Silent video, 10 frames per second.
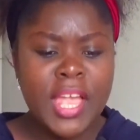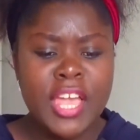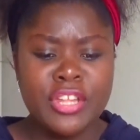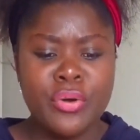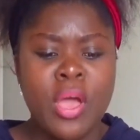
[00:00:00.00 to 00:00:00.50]

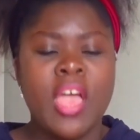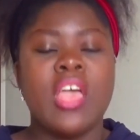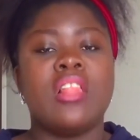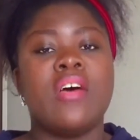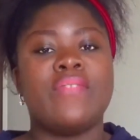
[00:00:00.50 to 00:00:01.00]

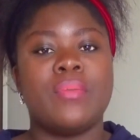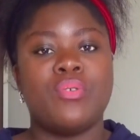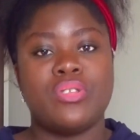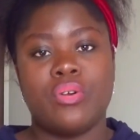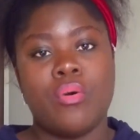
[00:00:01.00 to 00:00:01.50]
A lot of them
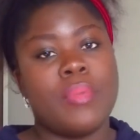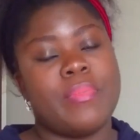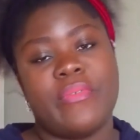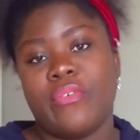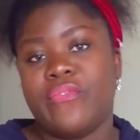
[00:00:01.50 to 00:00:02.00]
wants to go
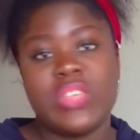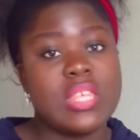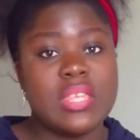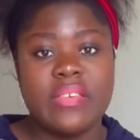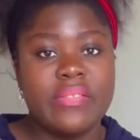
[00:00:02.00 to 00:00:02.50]
maybe for
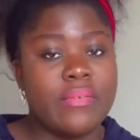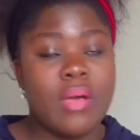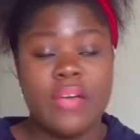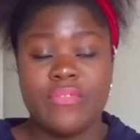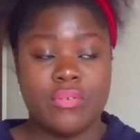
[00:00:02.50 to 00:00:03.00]
visiting. You
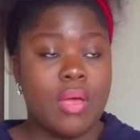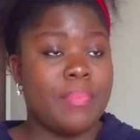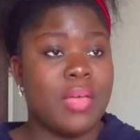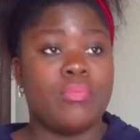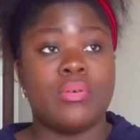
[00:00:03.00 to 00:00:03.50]
have to
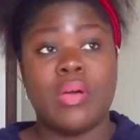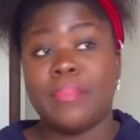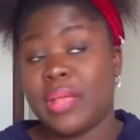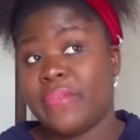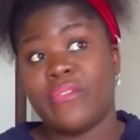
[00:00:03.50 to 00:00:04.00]
apply. They will
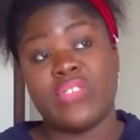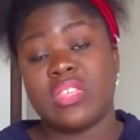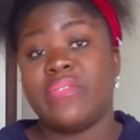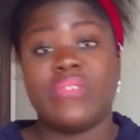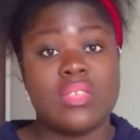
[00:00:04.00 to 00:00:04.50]
apply for
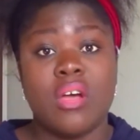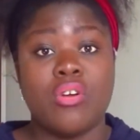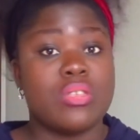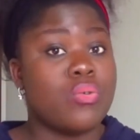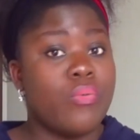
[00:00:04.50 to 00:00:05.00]
visiting visa
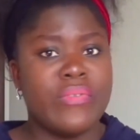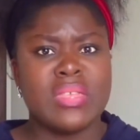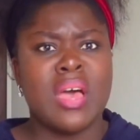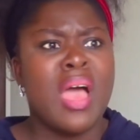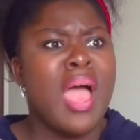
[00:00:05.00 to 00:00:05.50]
or school
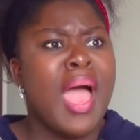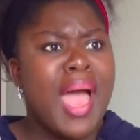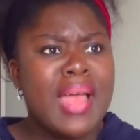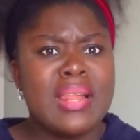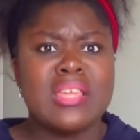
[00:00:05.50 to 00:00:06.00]
visa,
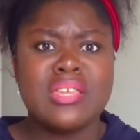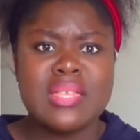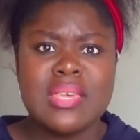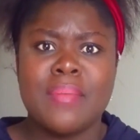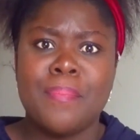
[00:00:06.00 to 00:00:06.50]
and they
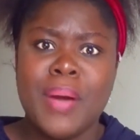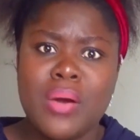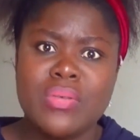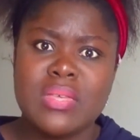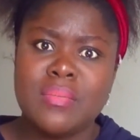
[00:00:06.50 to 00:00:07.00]
just keep
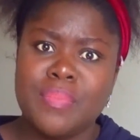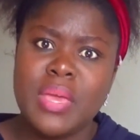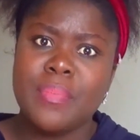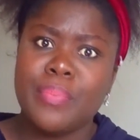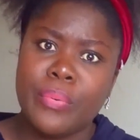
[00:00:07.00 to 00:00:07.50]
bouncing people.